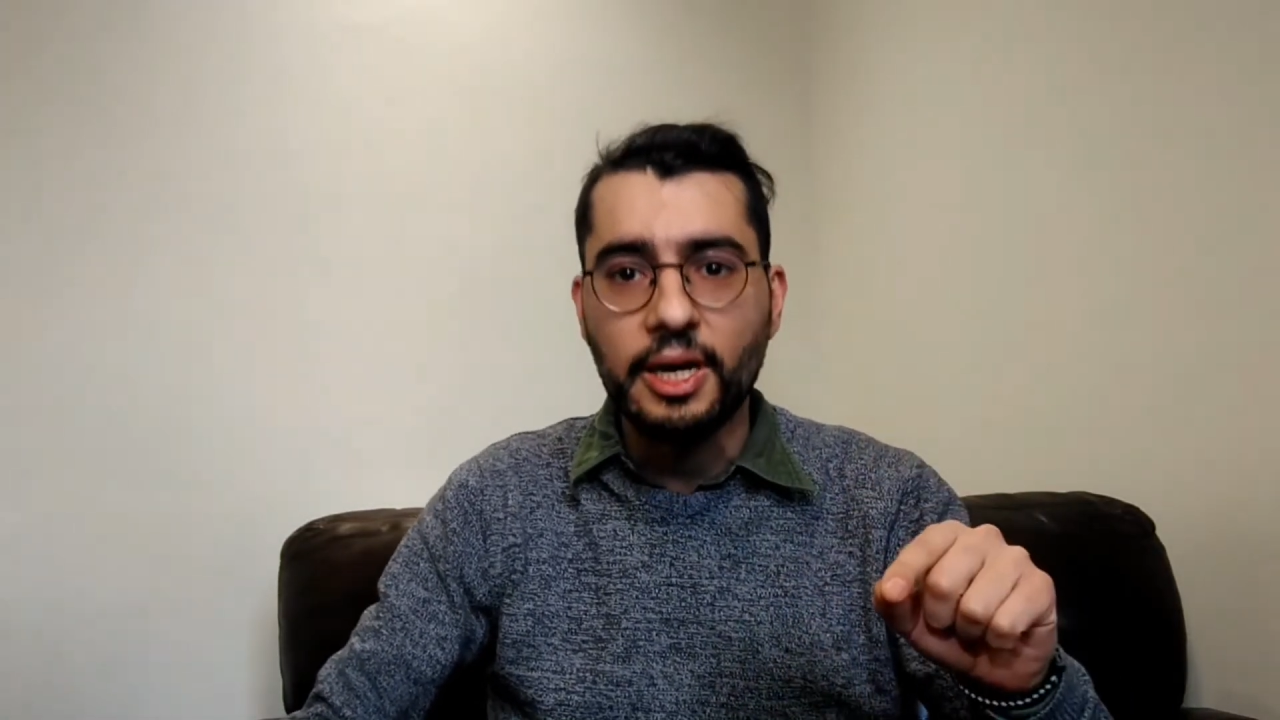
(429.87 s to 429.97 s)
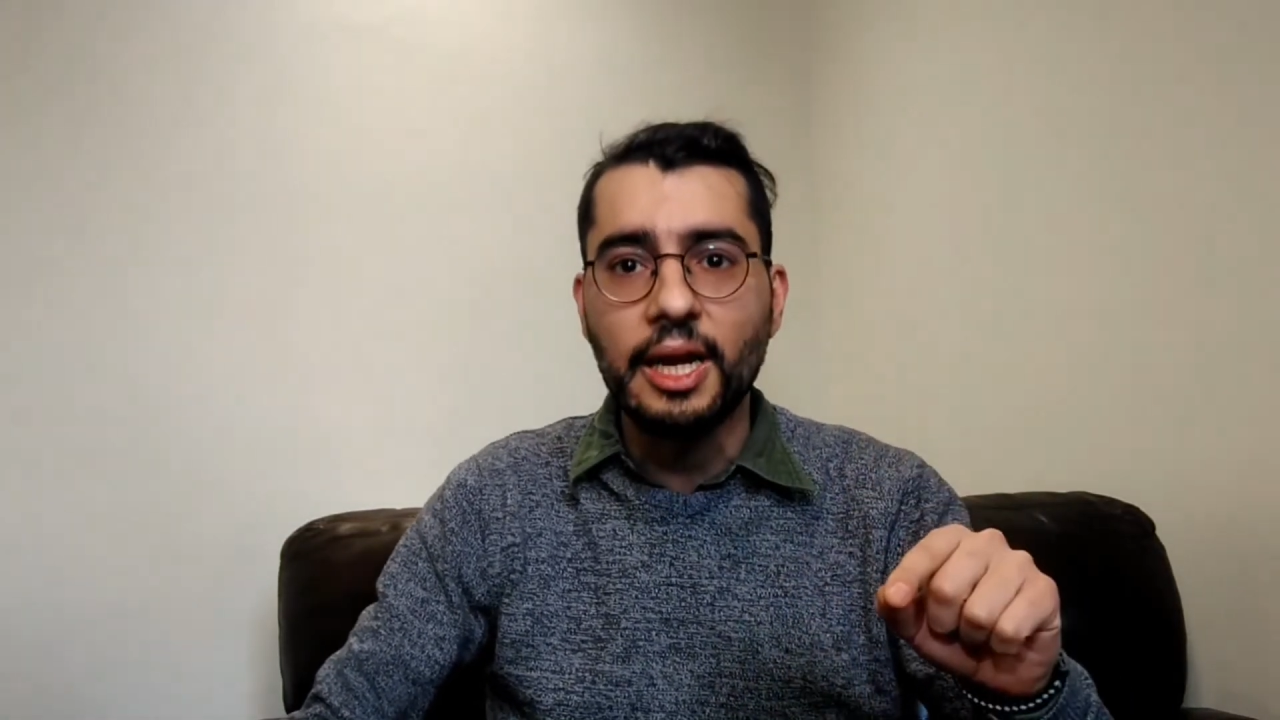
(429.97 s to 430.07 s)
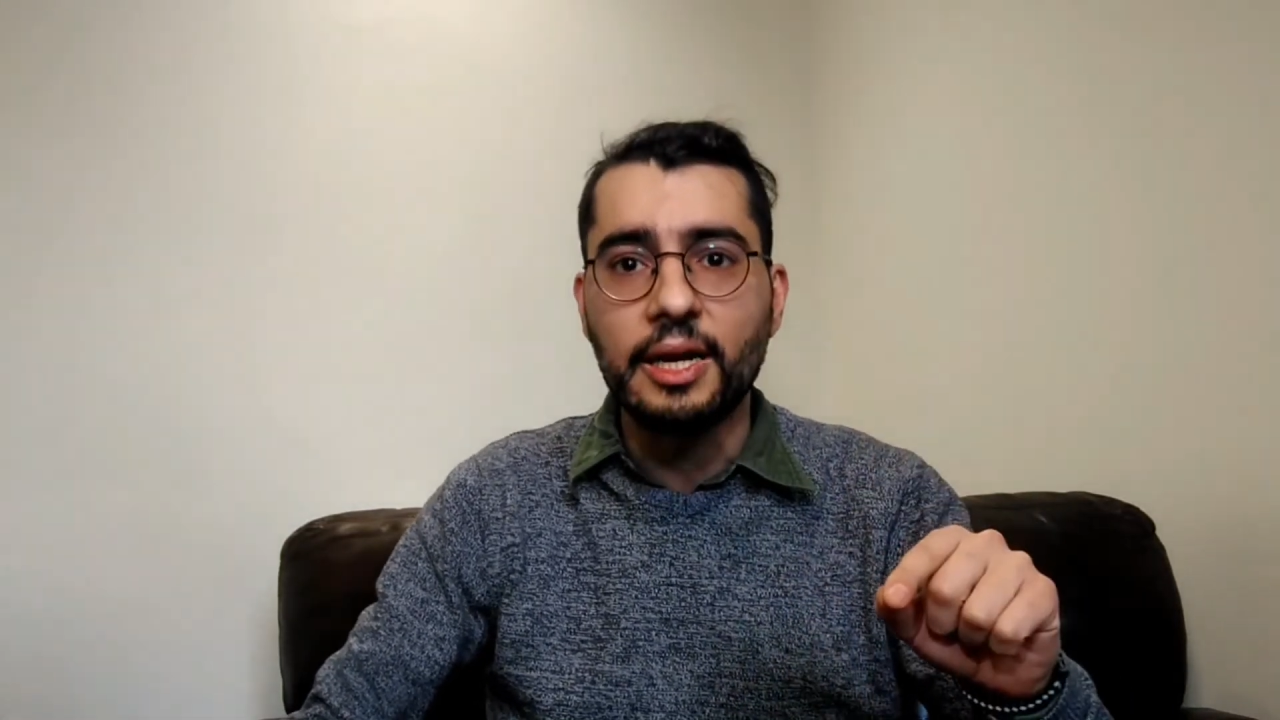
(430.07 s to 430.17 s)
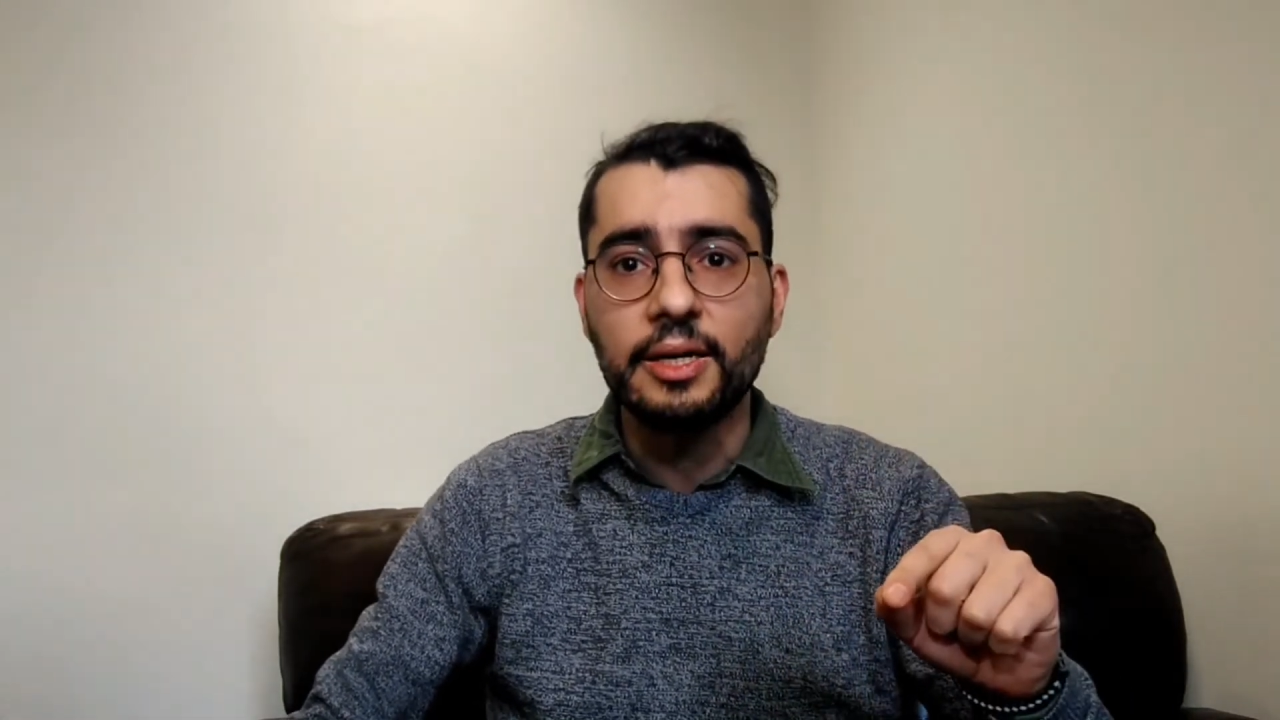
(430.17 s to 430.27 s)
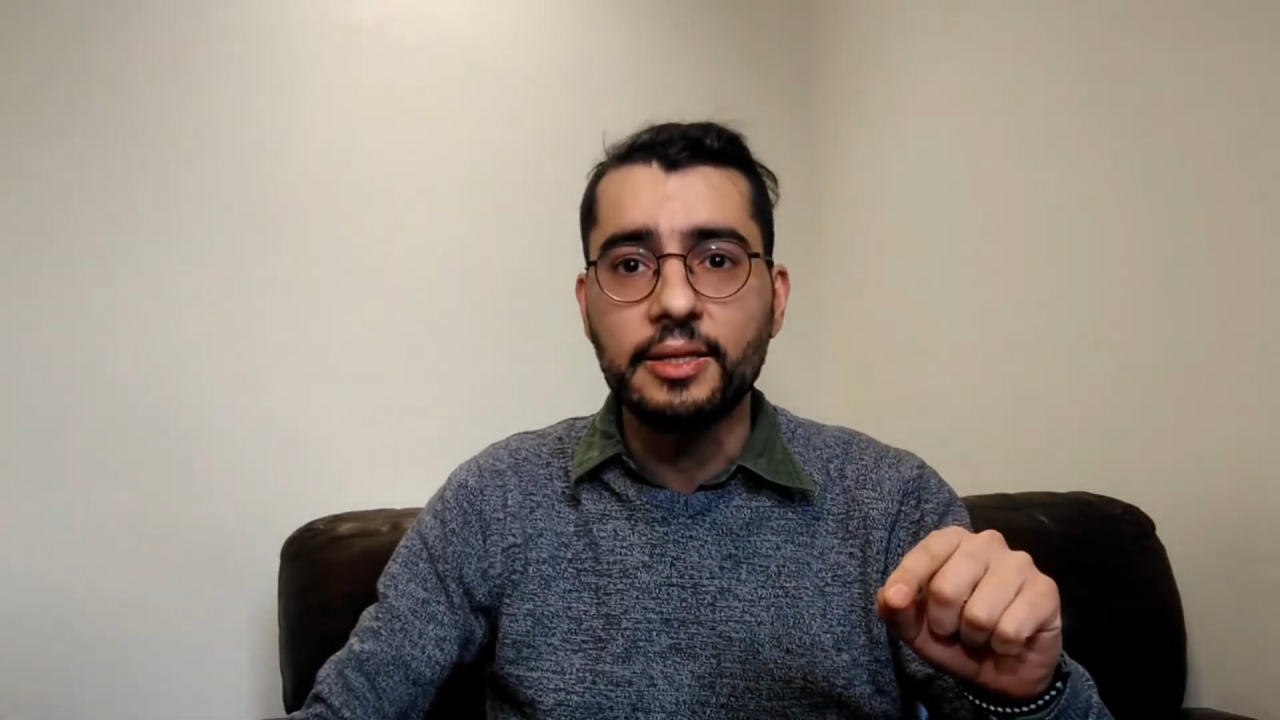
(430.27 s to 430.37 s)

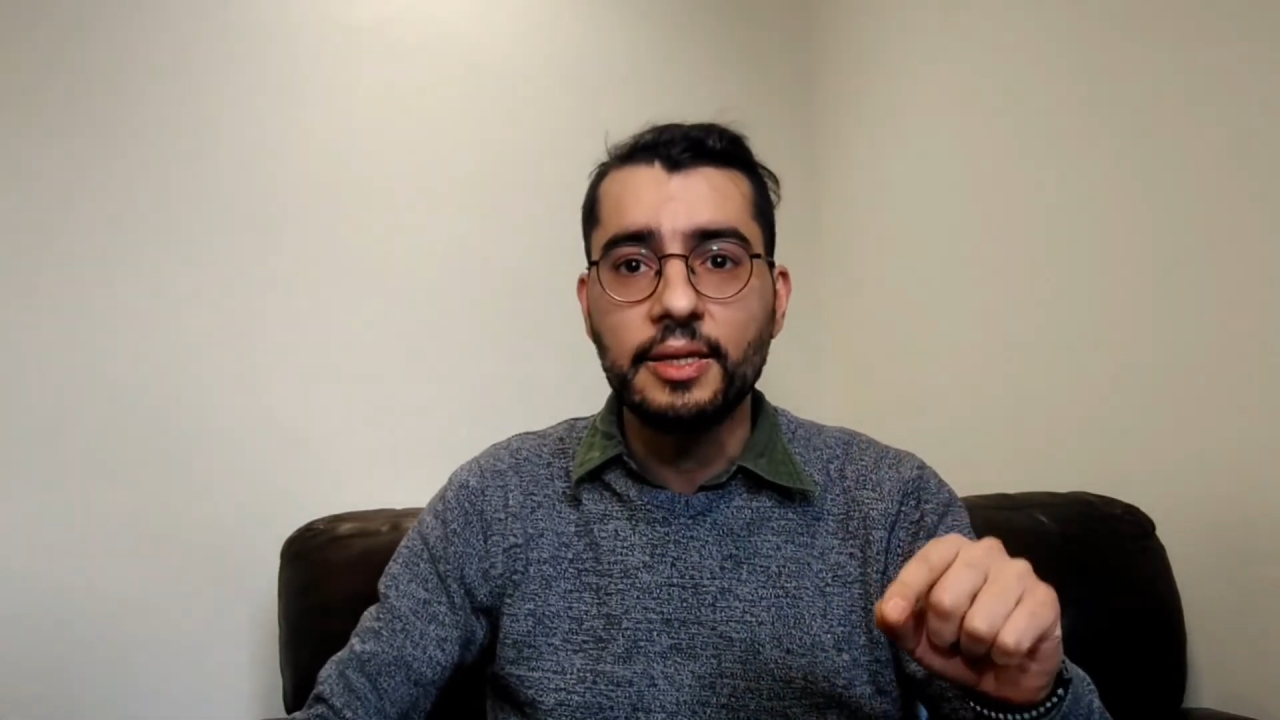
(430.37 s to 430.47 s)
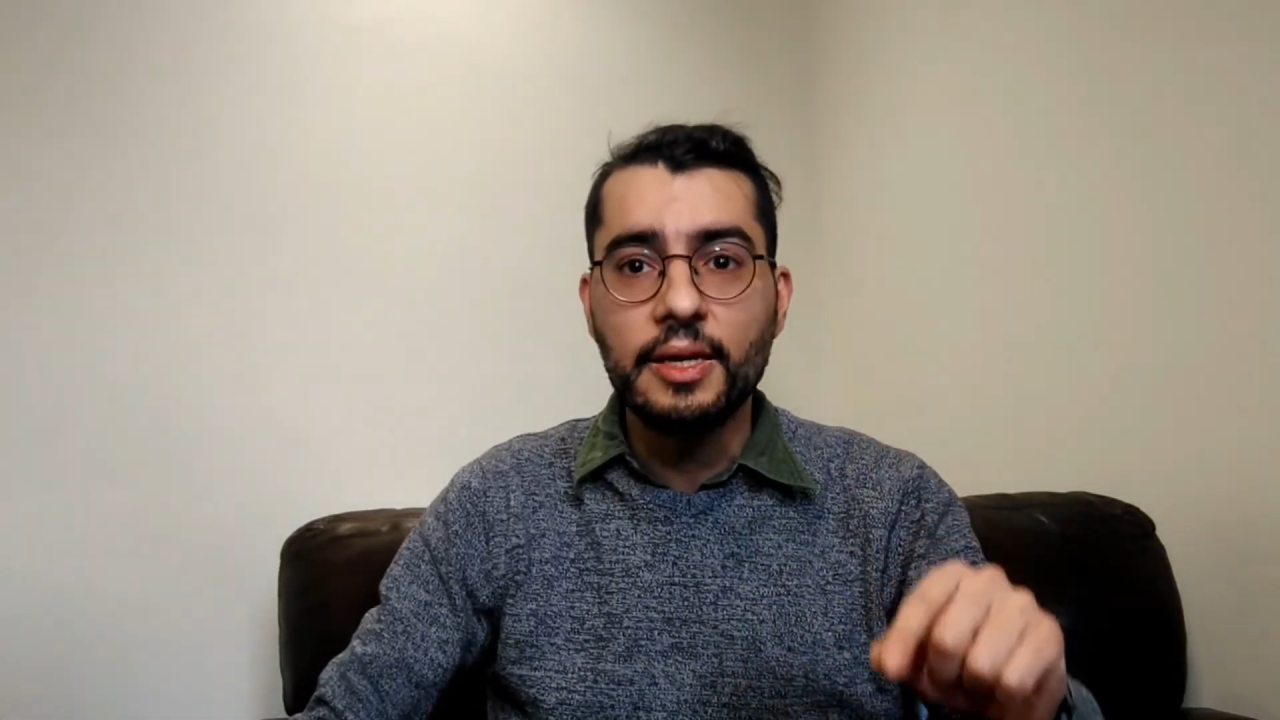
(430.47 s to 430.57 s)
alert,